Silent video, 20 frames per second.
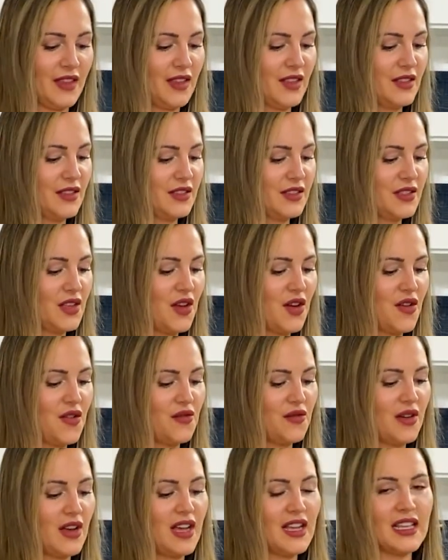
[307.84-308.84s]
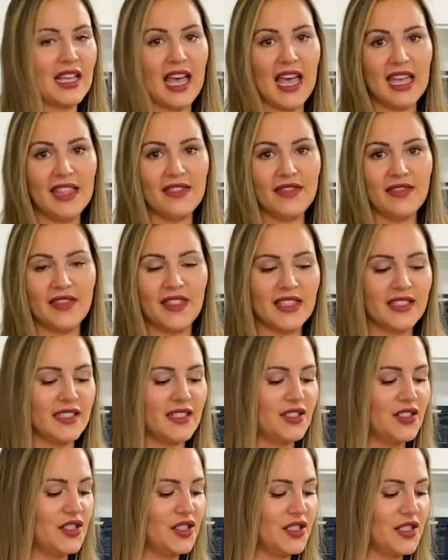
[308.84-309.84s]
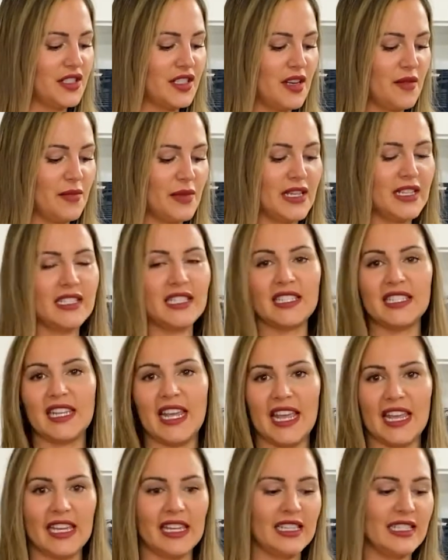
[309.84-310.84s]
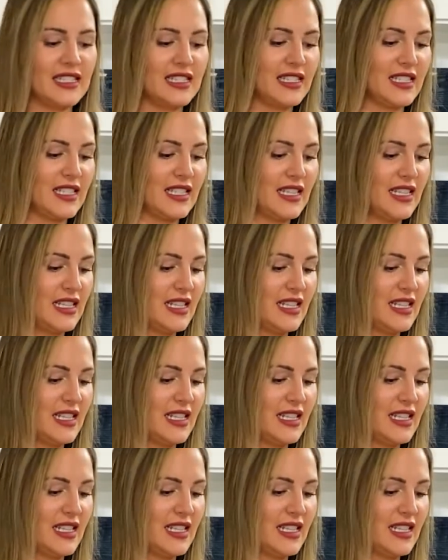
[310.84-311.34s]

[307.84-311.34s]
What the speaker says: So again, this is just going to be to taste.